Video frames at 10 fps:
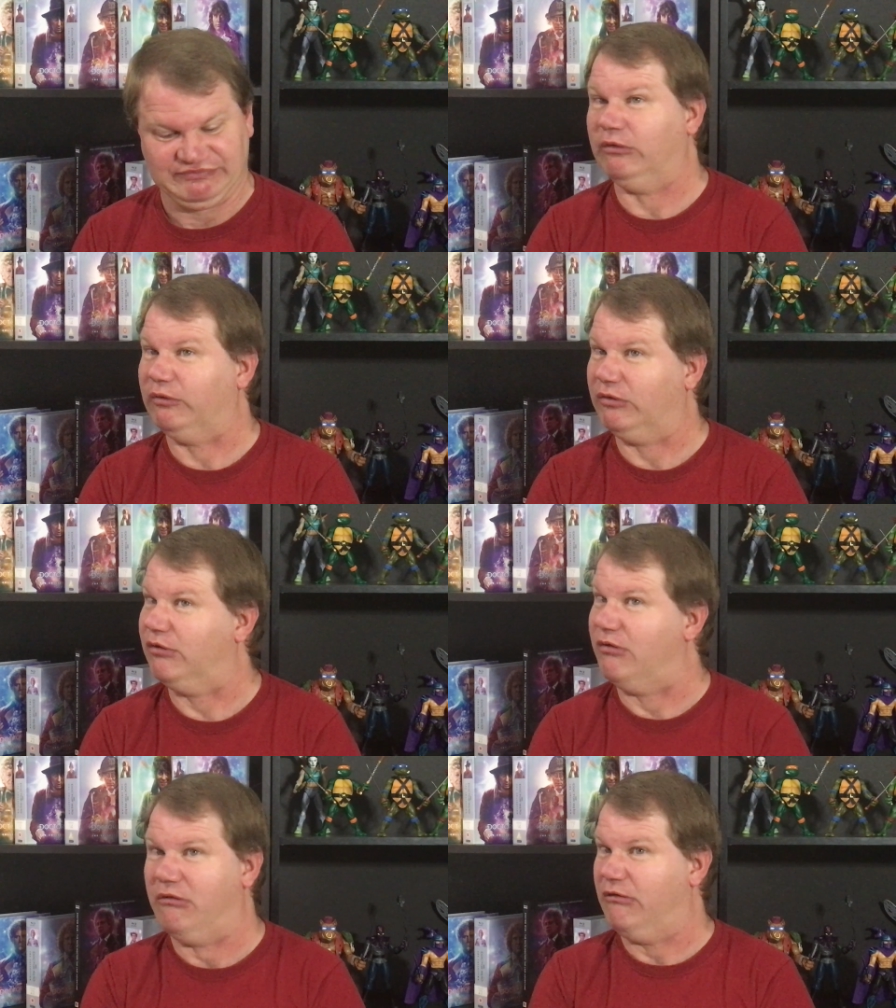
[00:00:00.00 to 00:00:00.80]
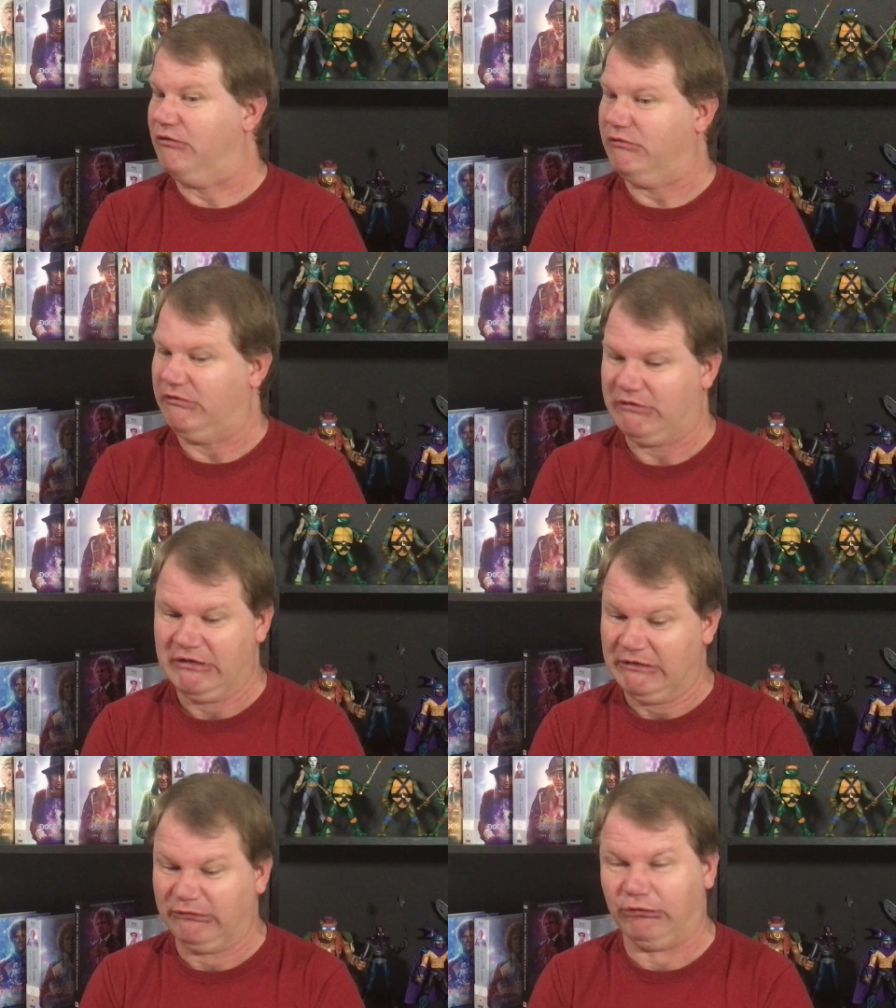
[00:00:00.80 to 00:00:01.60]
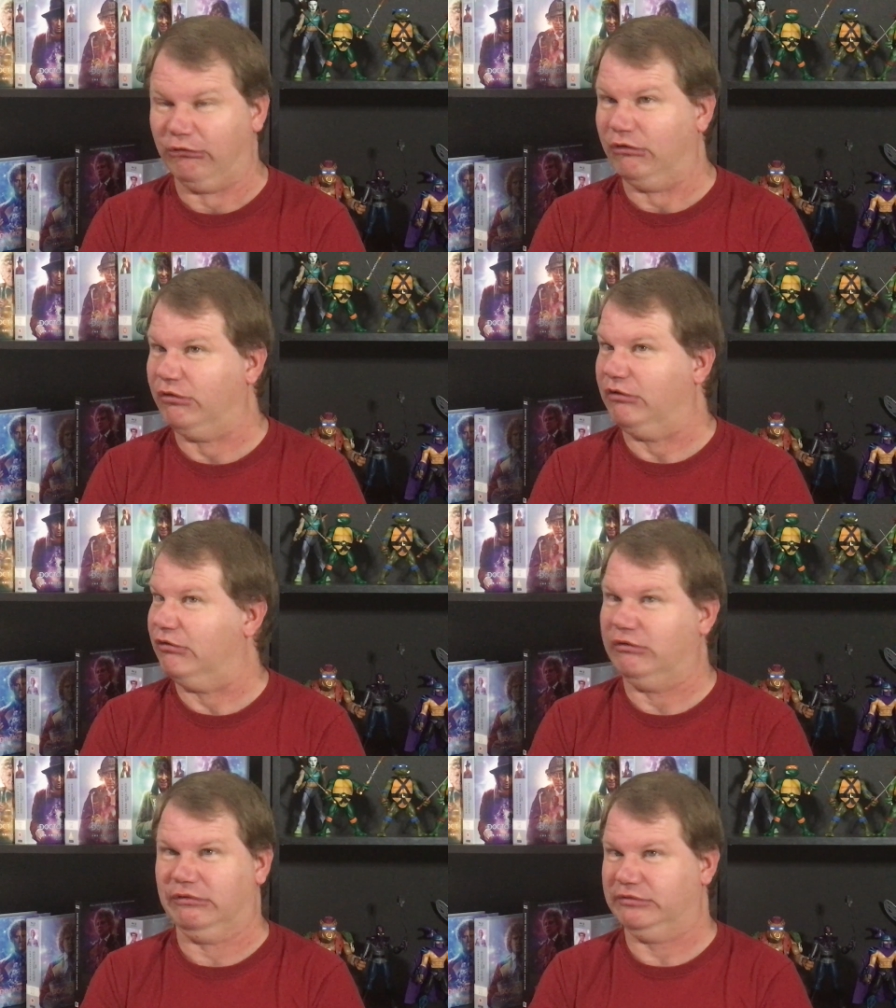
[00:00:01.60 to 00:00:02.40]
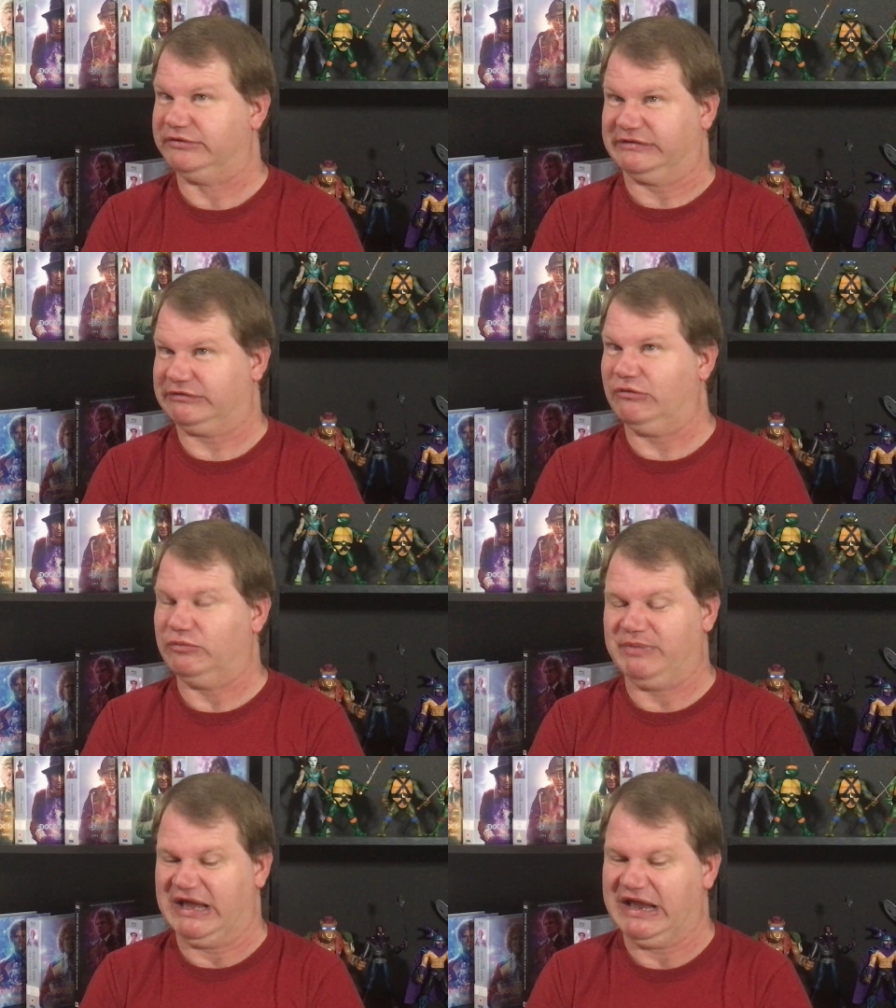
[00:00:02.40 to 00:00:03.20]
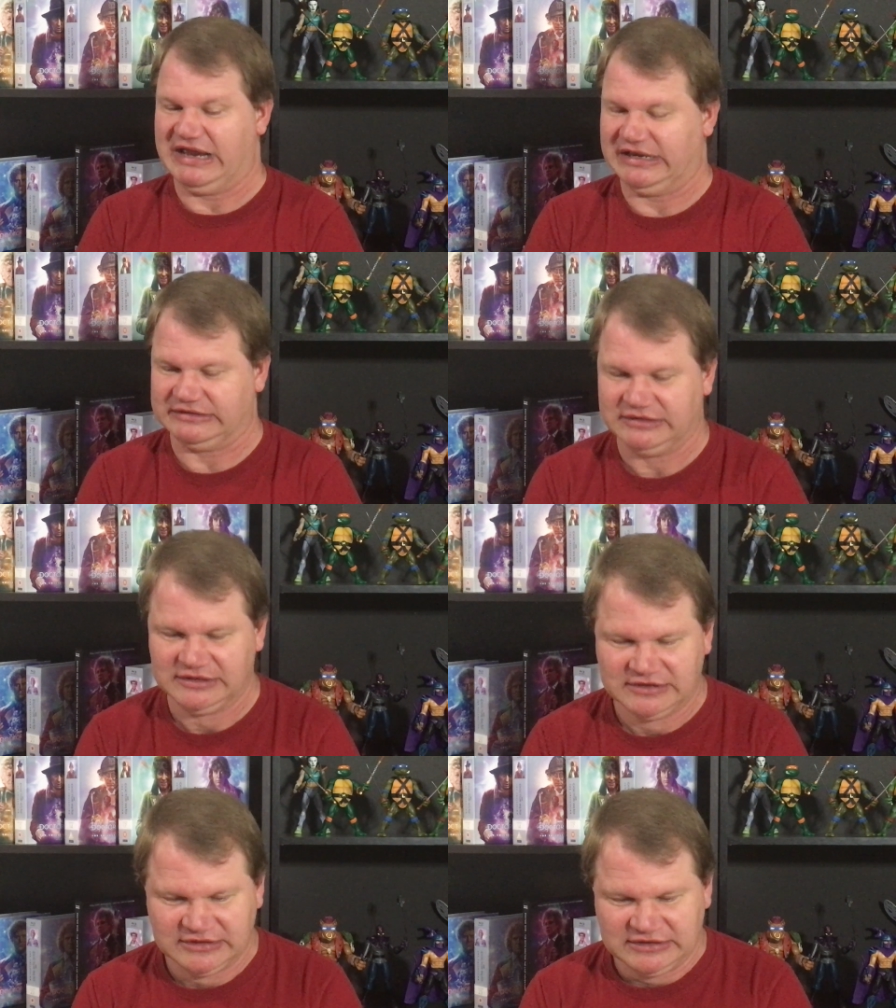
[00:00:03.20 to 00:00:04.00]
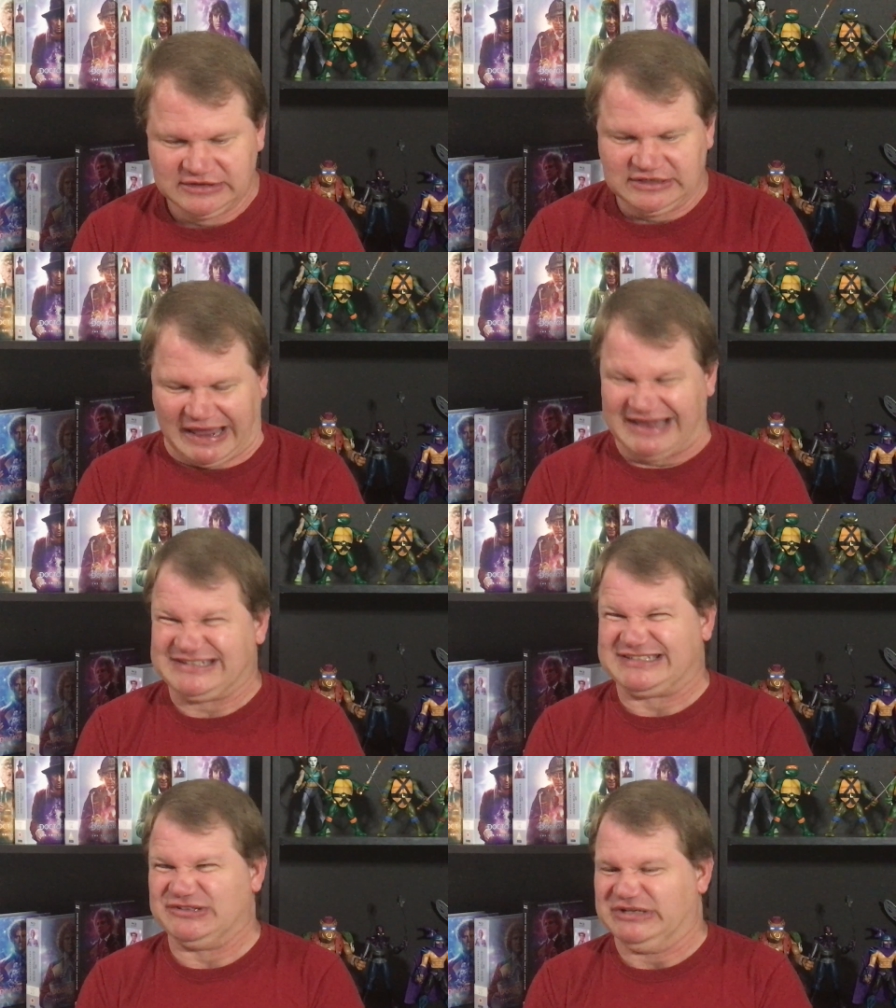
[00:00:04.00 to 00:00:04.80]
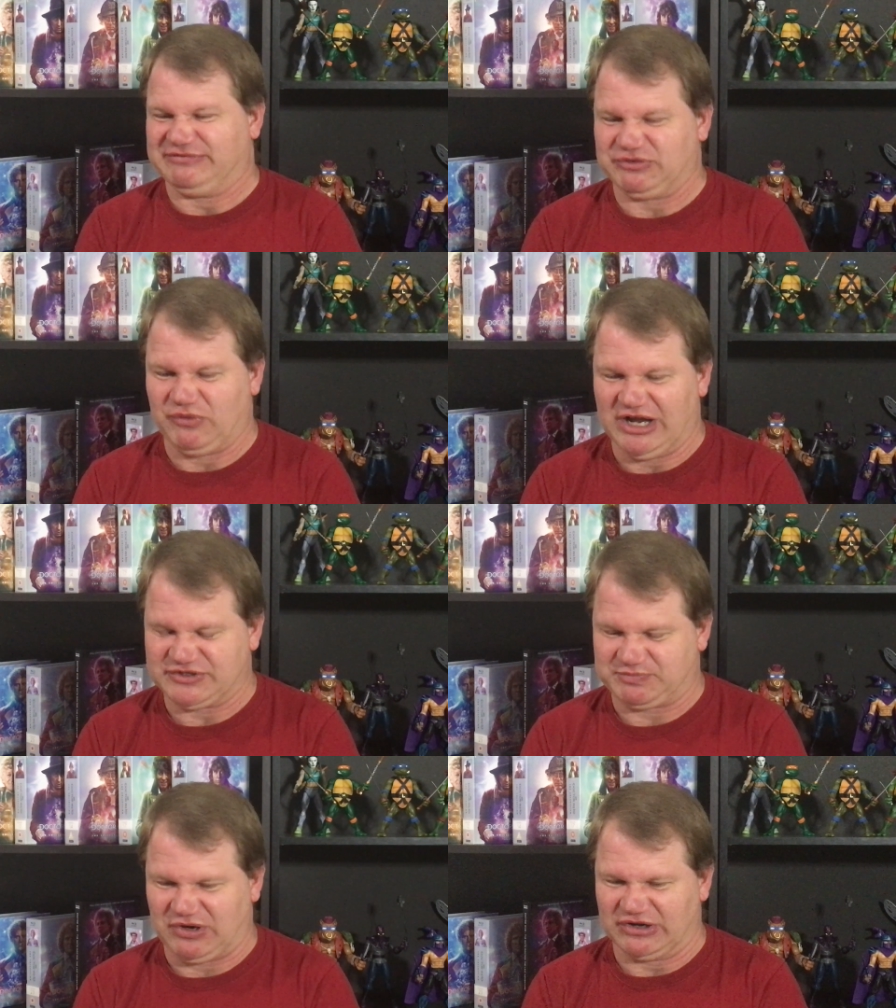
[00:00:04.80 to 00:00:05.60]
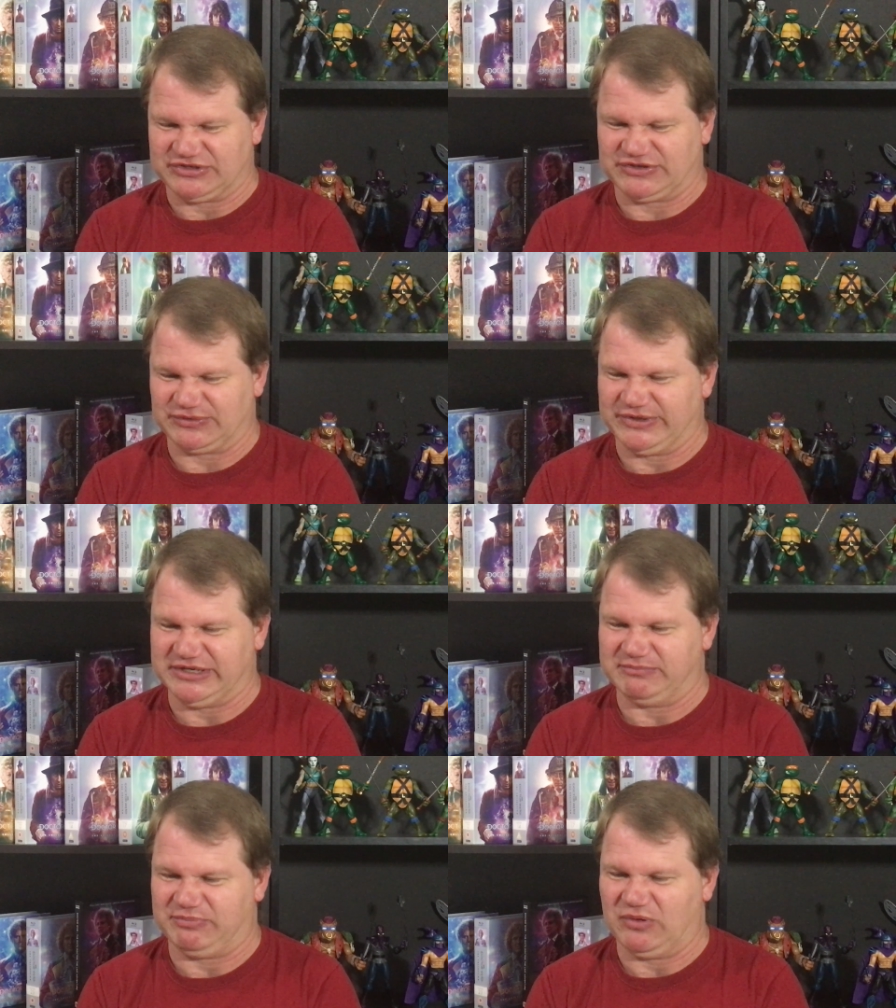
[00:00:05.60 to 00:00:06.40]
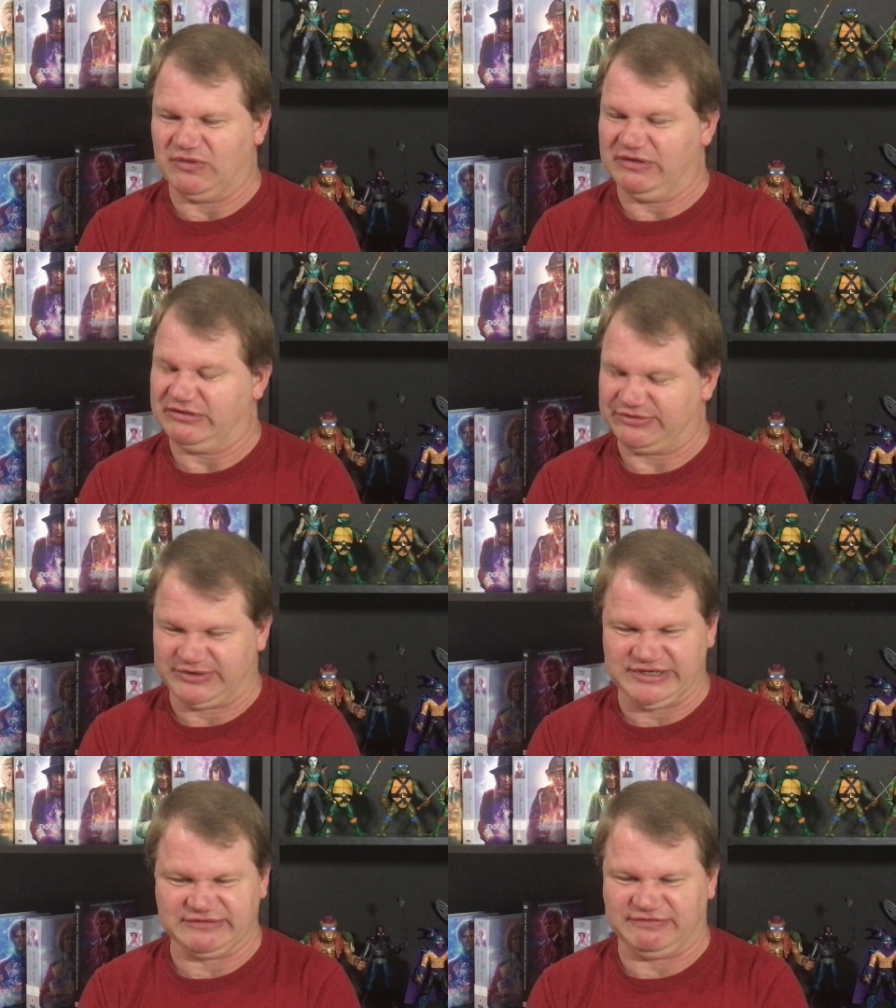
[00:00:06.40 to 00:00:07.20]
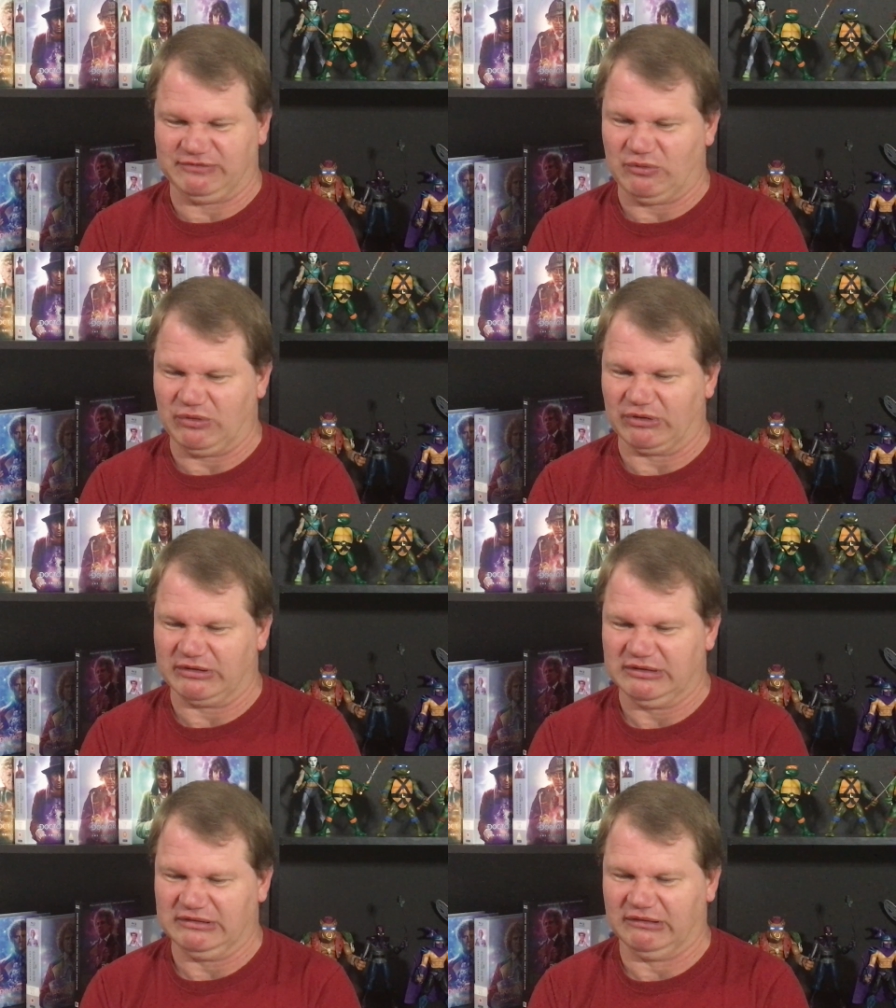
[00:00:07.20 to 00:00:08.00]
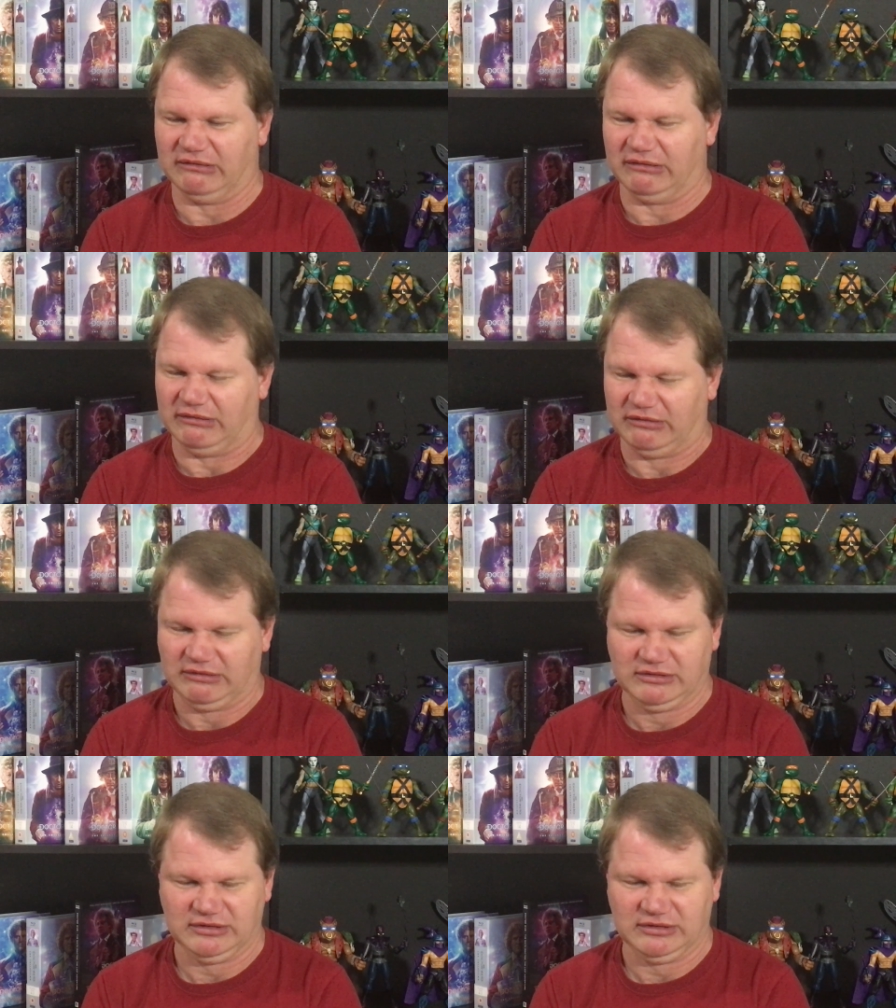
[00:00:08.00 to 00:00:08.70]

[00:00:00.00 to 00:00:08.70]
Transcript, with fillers: oh, oh, oh, it's so bad. I still have to watch parts three and four. Three and four. Oh,